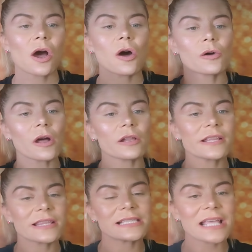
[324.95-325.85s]
on all
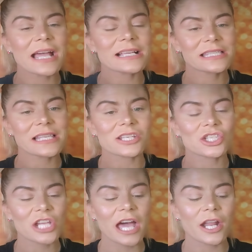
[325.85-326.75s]
of these excess
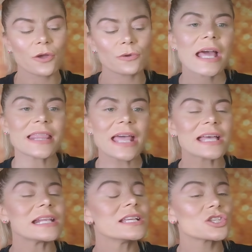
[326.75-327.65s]
shadows. And
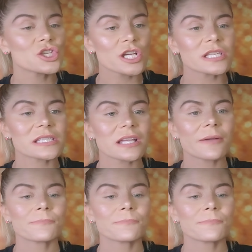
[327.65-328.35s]
that is just